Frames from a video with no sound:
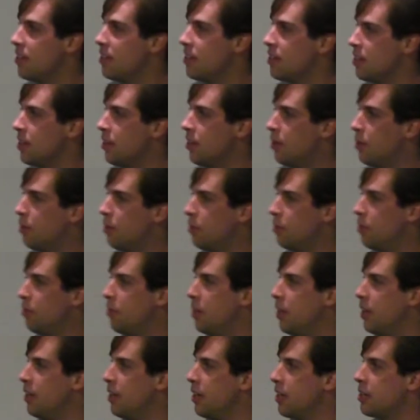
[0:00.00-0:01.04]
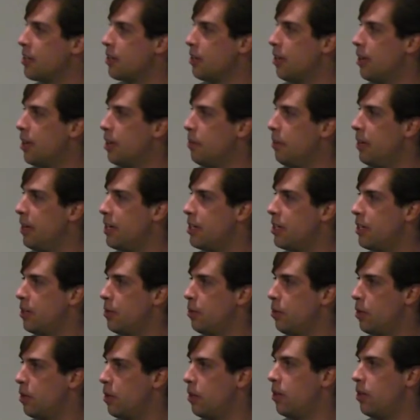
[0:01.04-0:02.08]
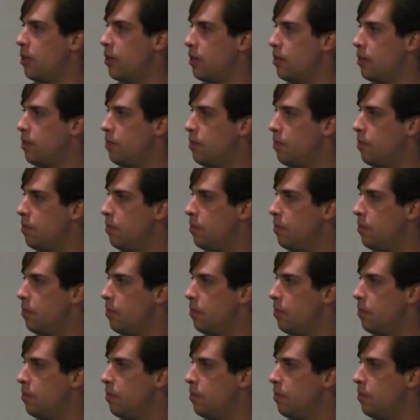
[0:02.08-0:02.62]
So industrial automation, where